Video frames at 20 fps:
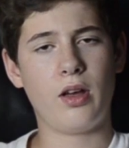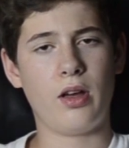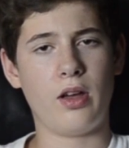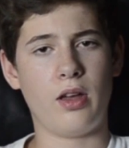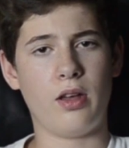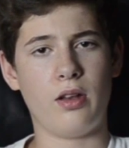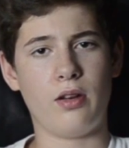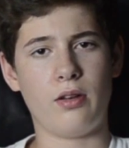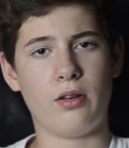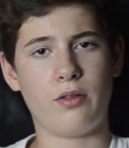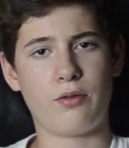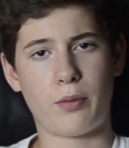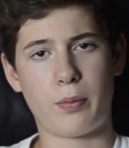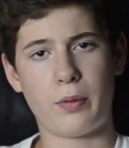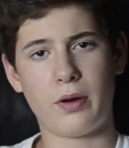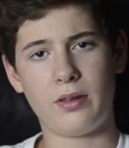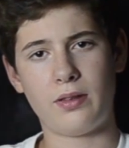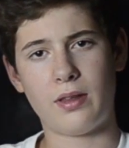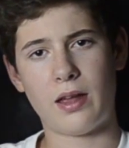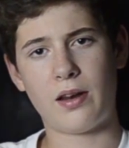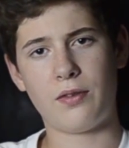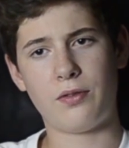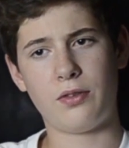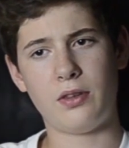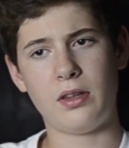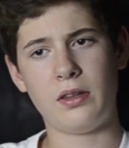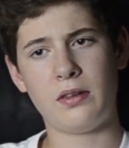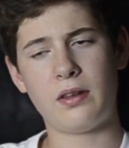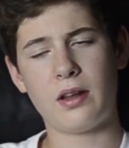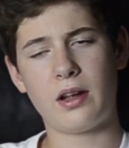and replace the
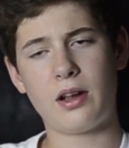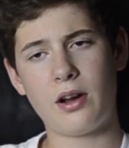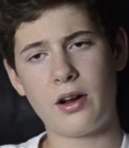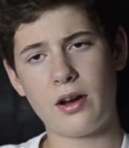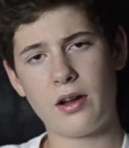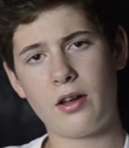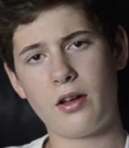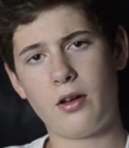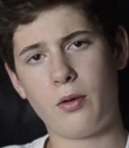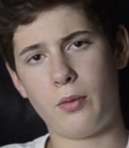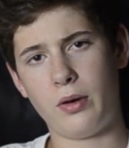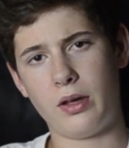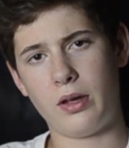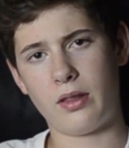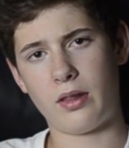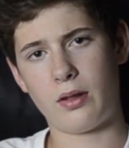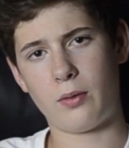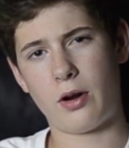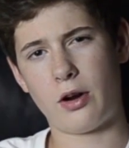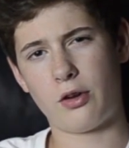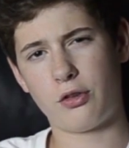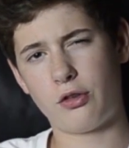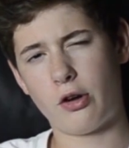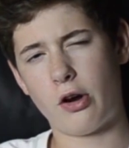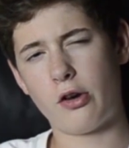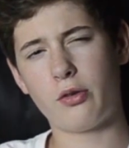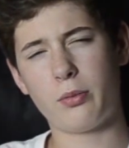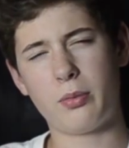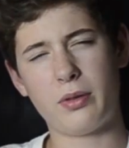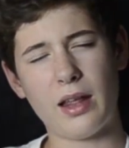NFC sticker with wireless
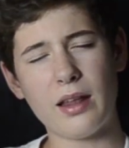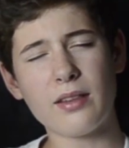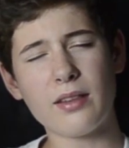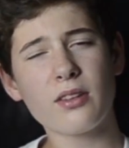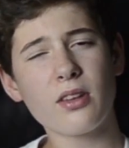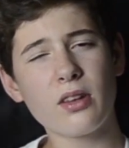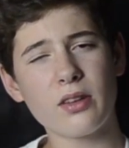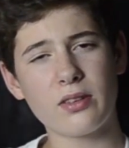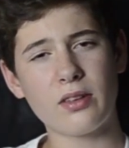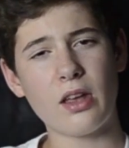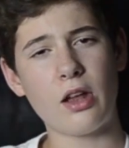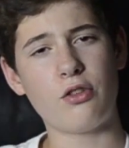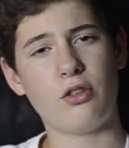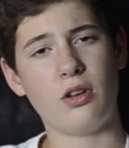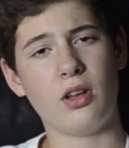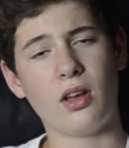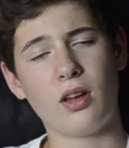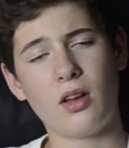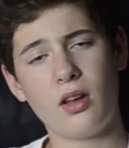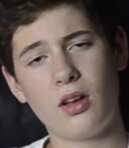charging, but that's a little sketchy.